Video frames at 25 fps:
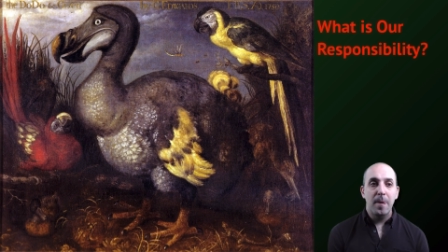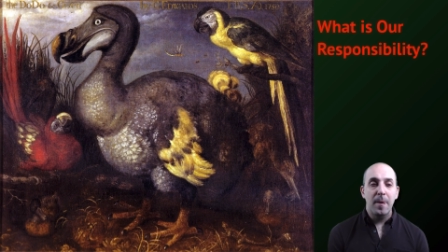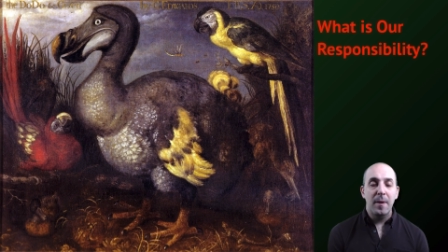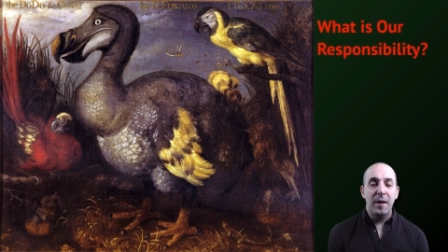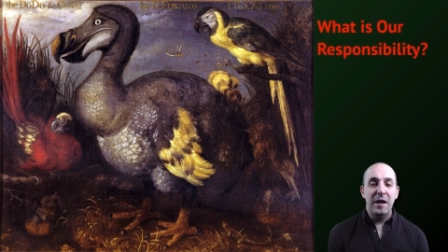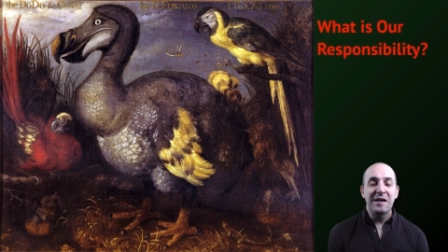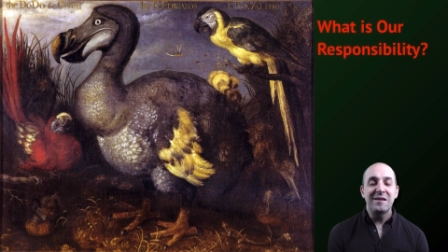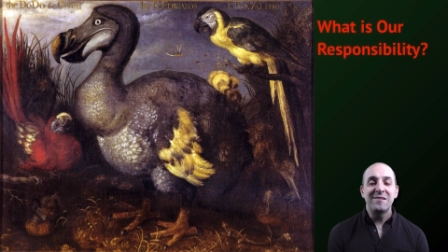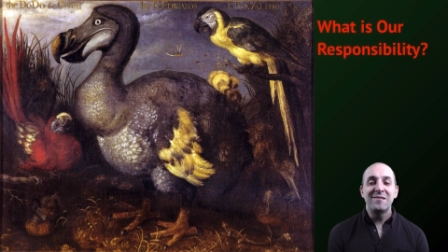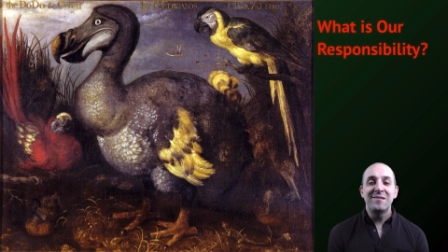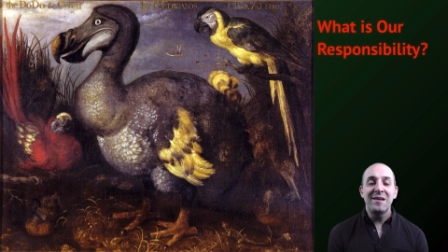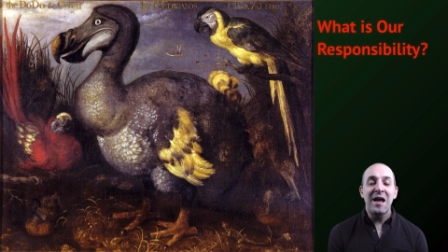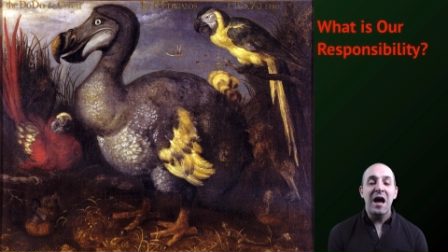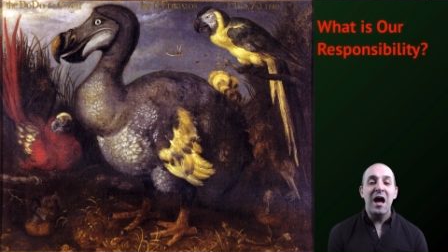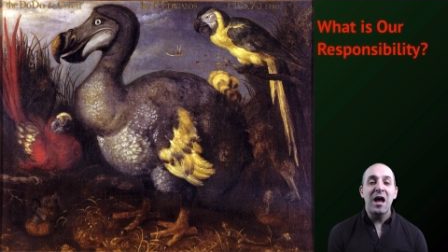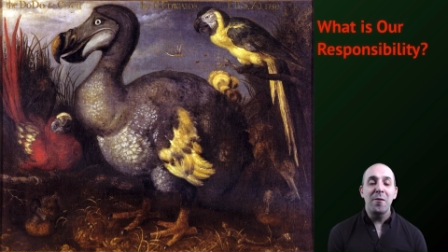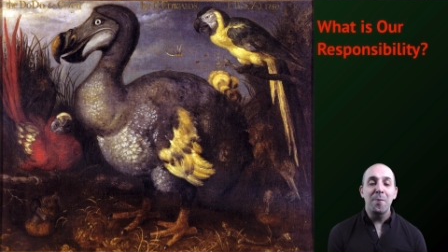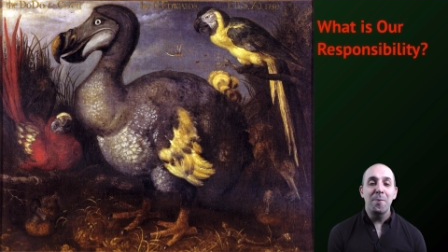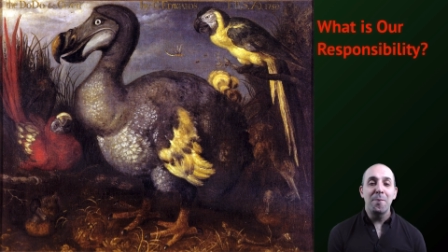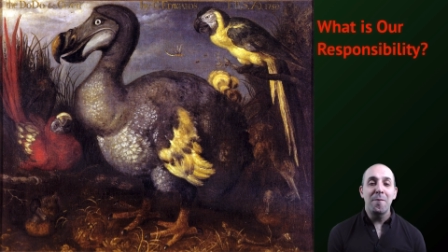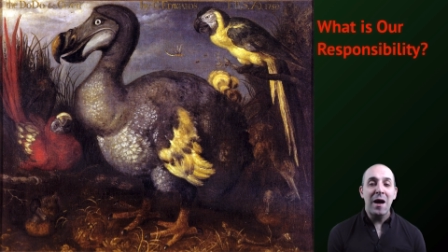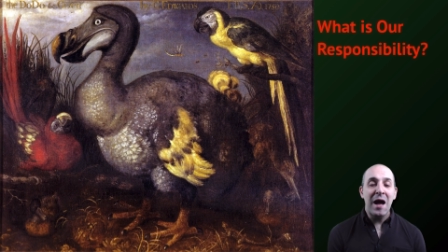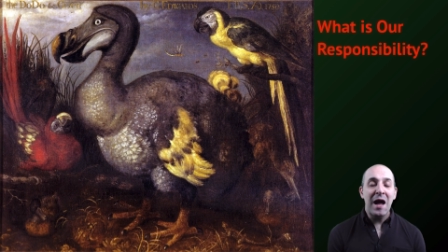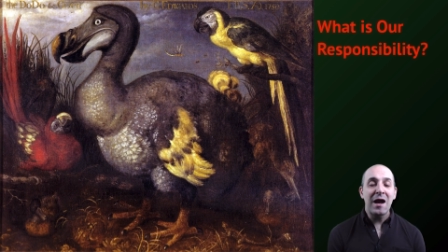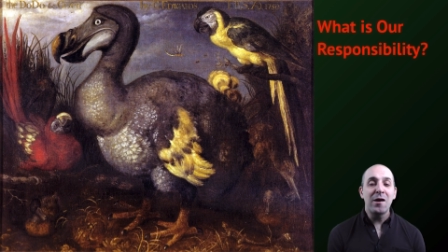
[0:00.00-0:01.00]
It's not
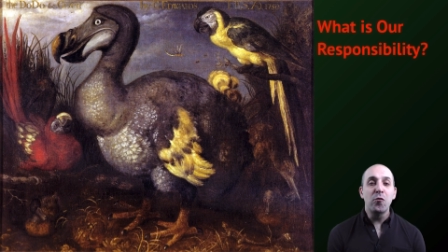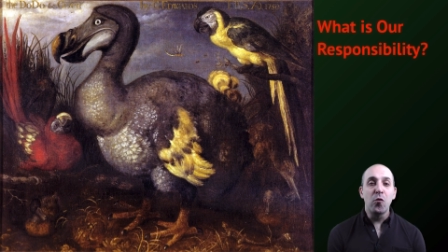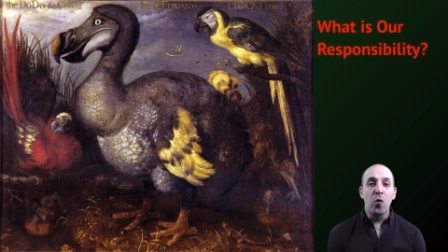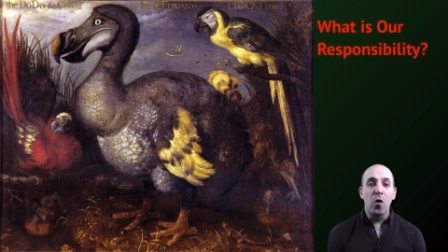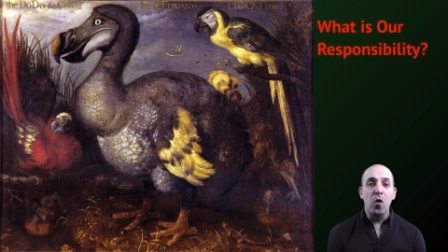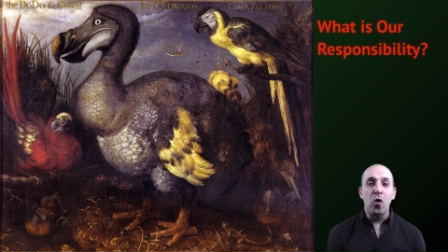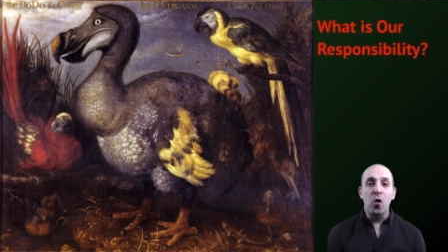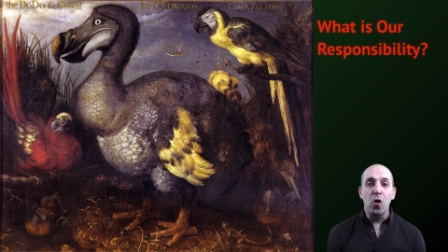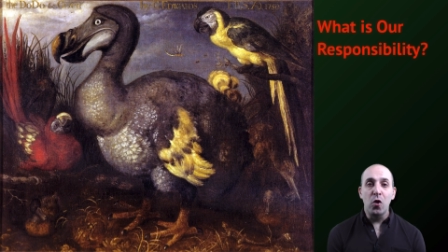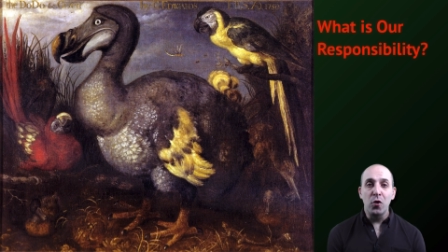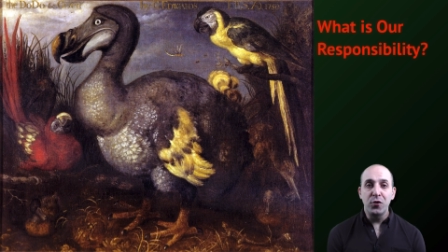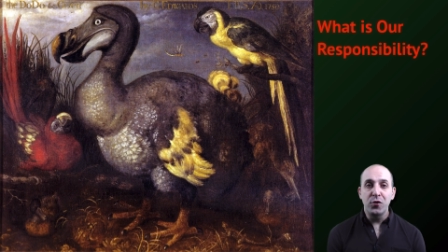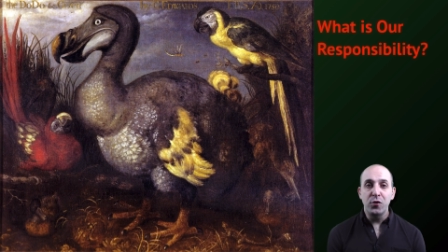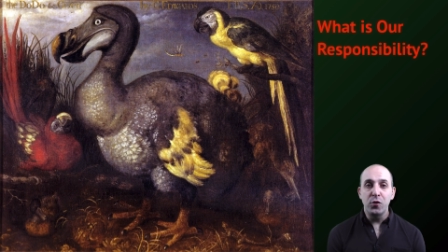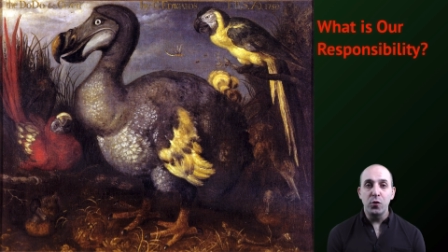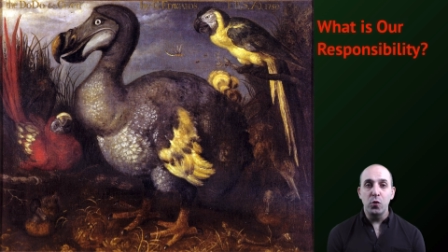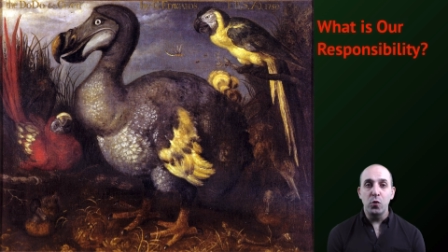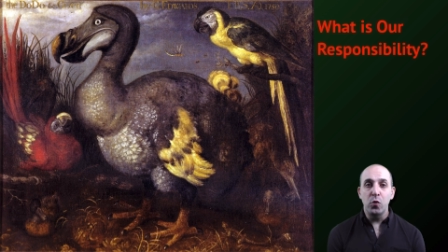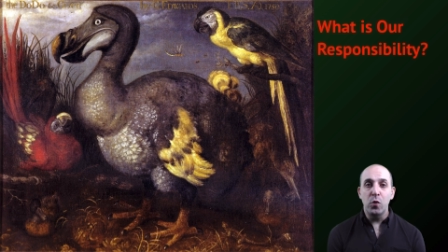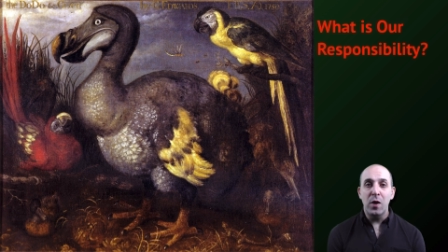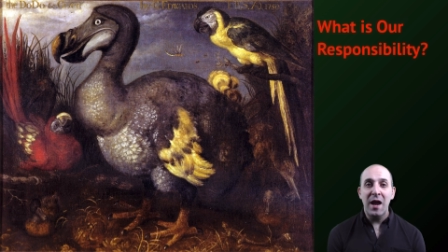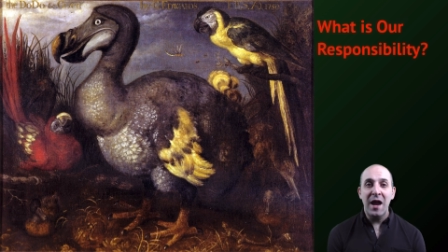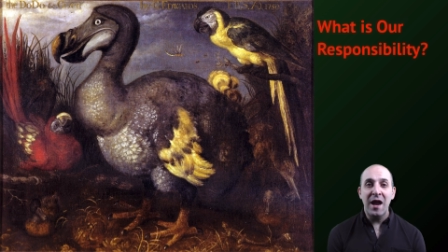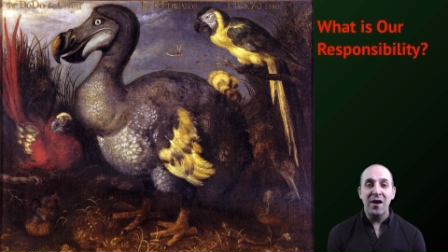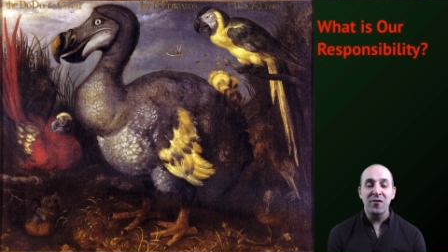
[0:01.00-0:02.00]
my role
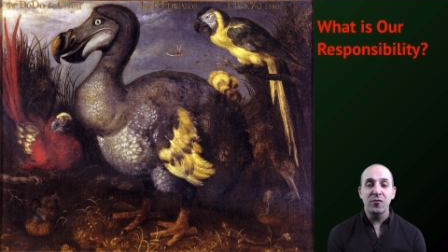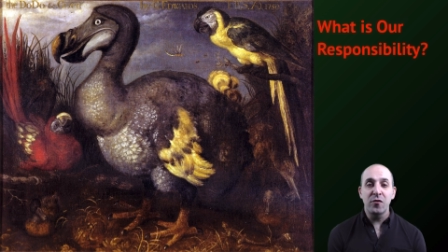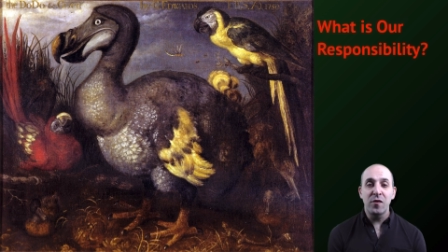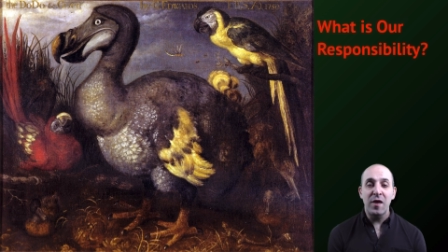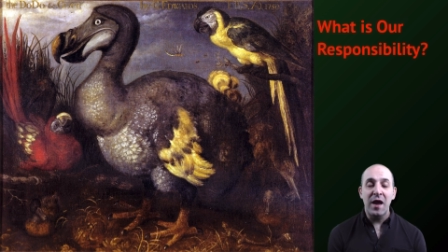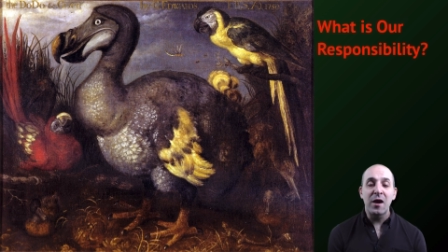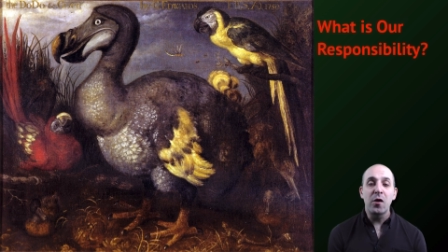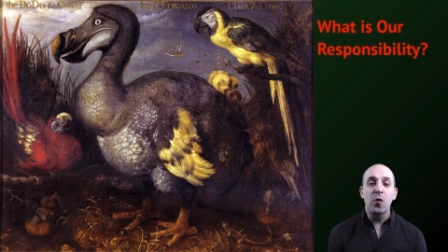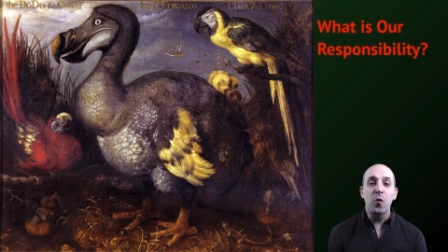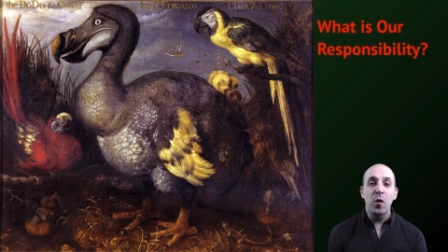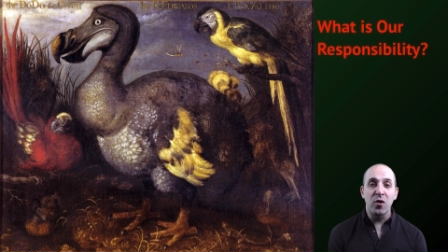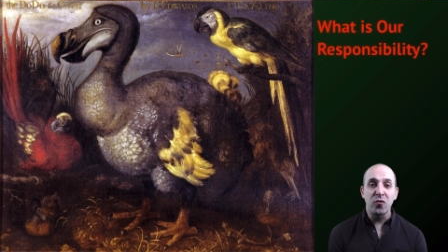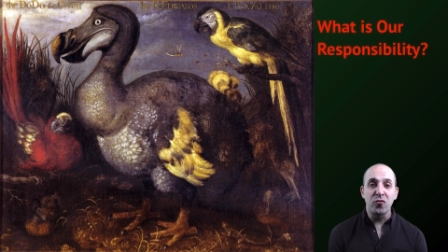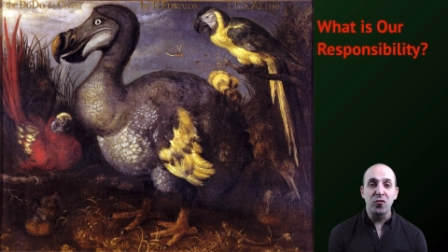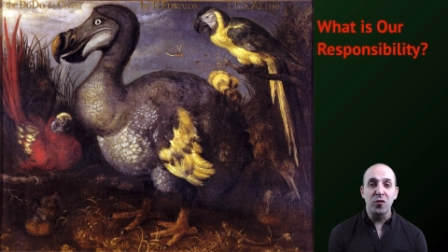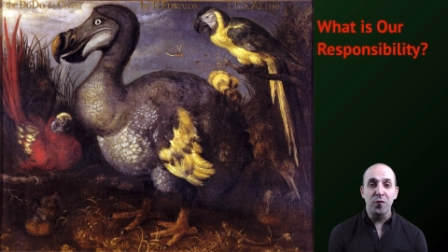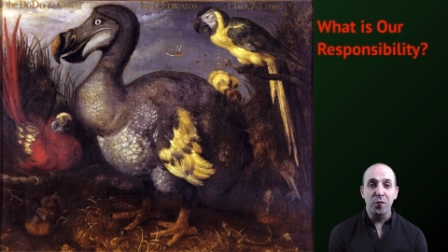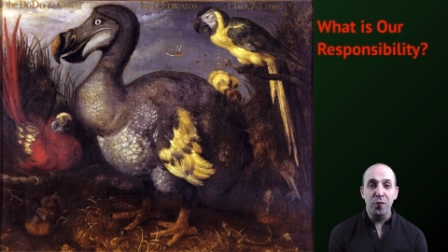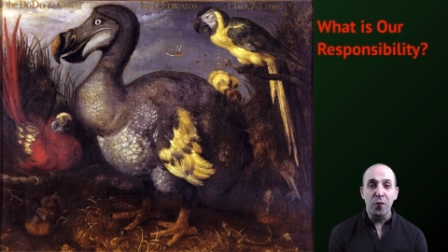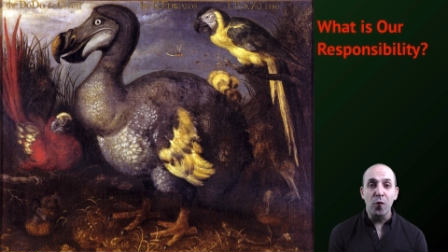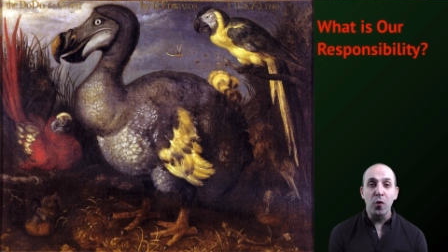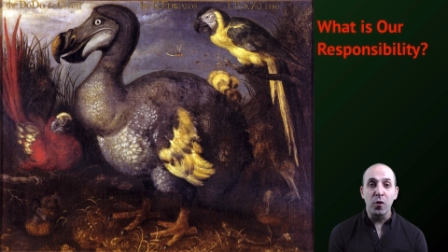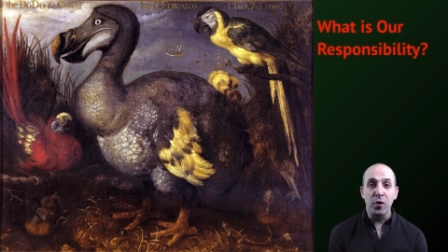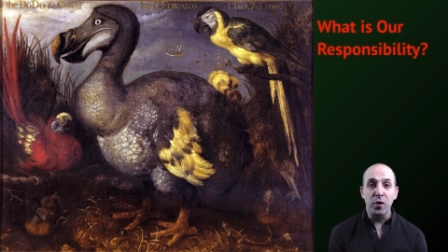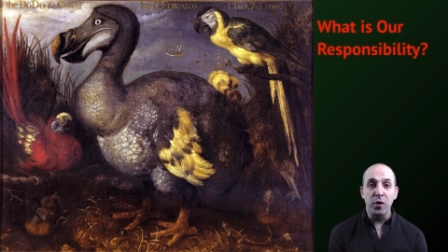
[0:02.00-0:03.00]
to answer that question
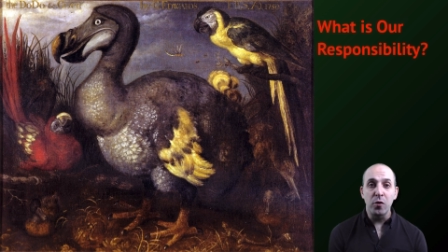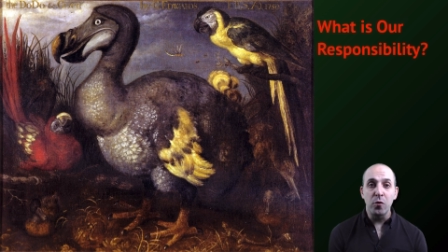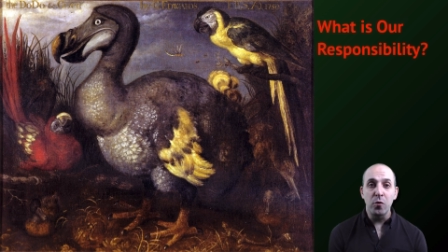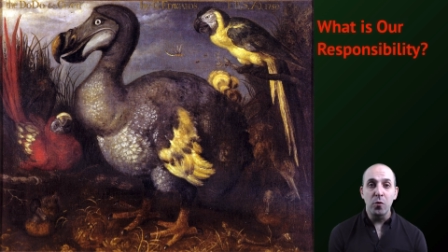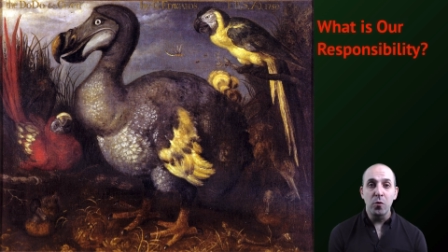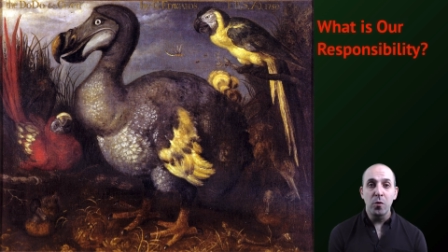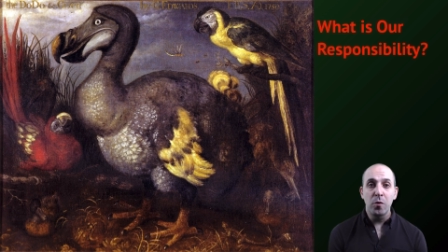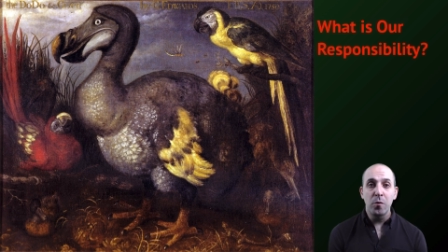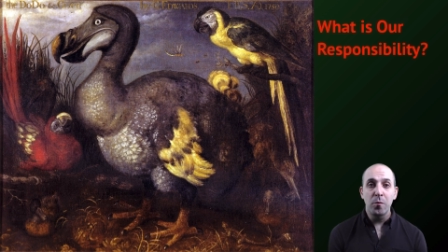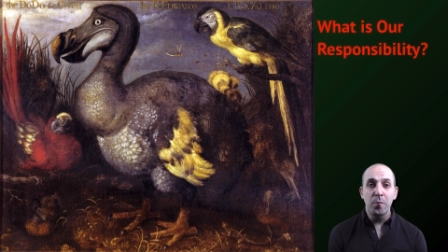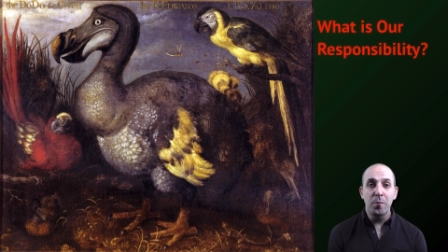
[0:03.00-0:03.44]
for you,